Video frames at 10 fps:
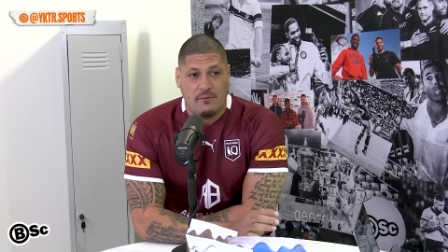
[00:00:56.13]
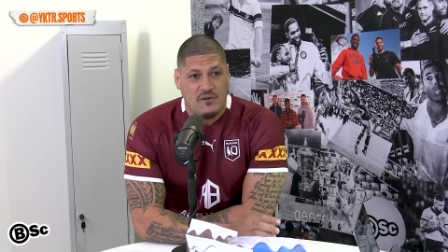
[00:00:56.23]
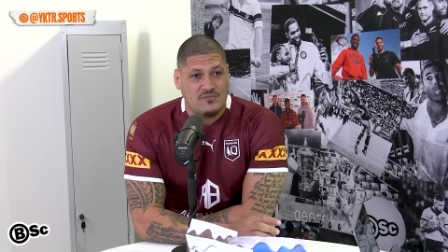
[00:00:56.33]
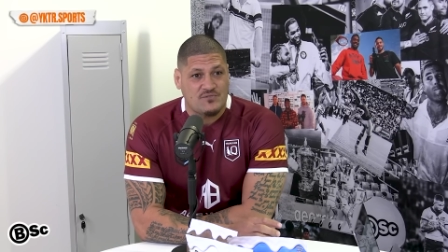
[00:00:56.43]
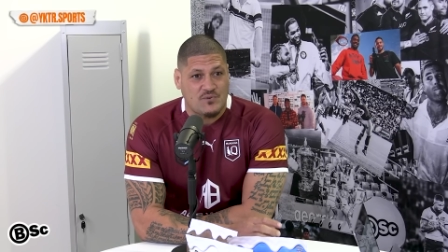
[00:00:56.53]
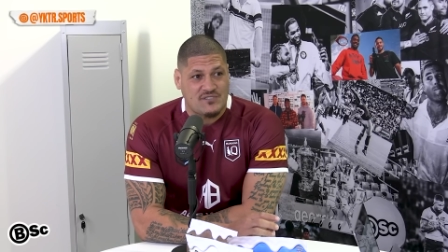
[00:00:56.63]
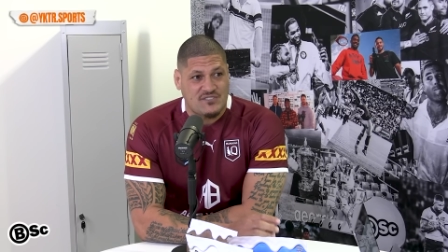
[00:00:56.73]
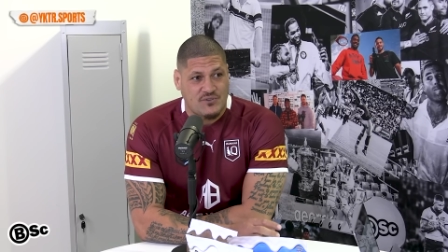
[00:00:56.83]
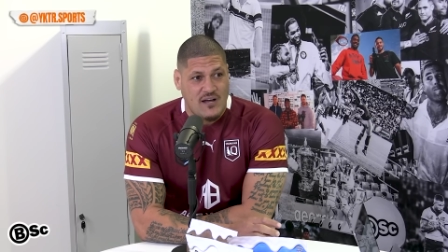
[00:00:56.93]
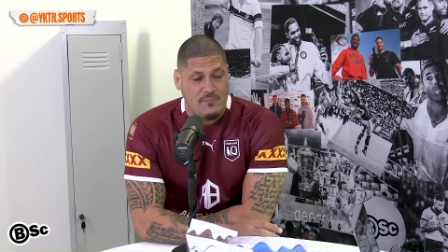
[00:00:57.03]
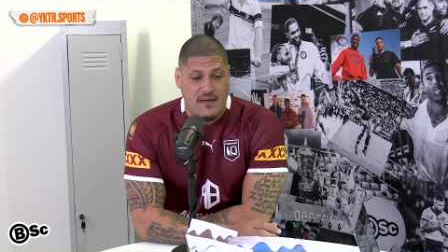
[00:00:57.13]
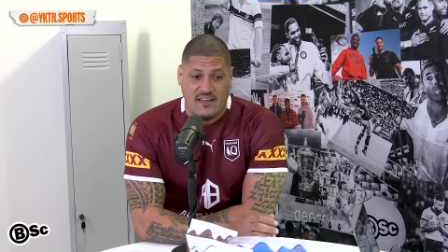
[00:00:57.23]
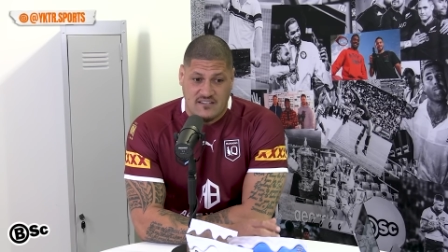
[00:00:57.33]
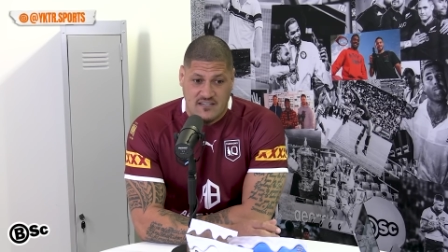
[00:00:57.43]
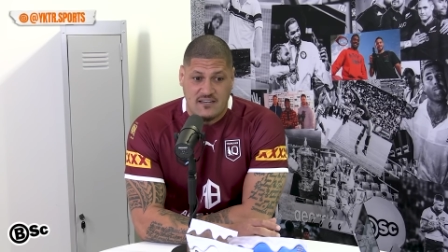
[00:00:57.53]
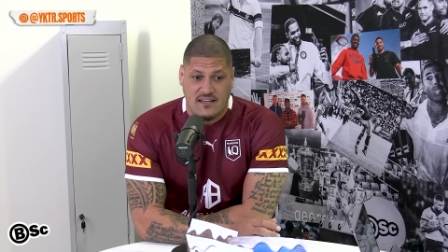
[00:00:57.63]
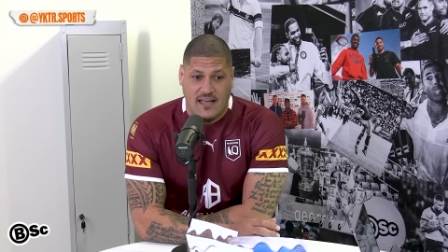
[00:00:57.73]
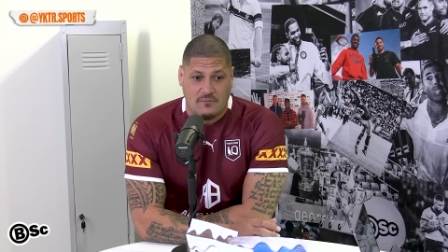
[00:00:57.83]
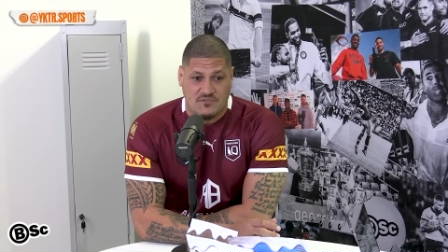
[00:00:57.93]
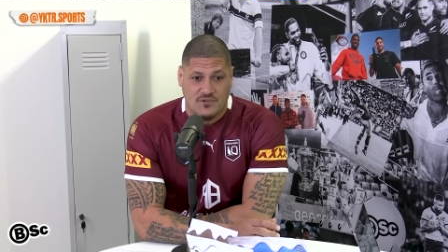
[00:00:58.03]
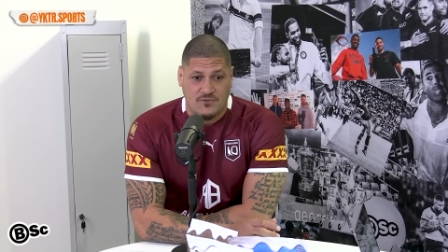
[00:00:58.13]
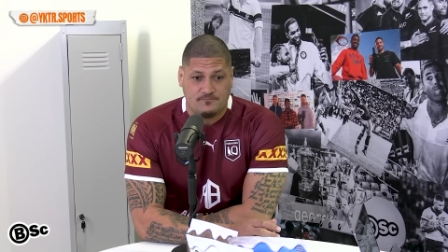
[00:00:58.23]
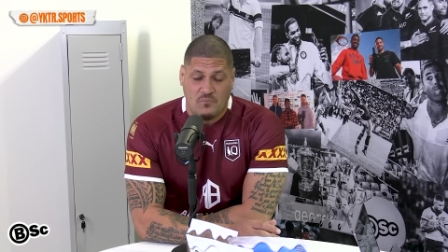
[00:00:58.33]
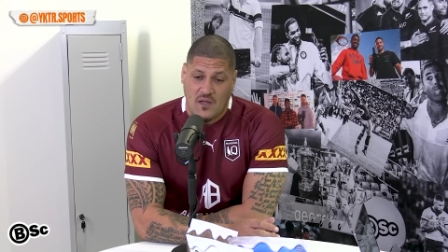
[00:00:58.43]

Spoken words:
middles would have stood up, and they did in Game 2.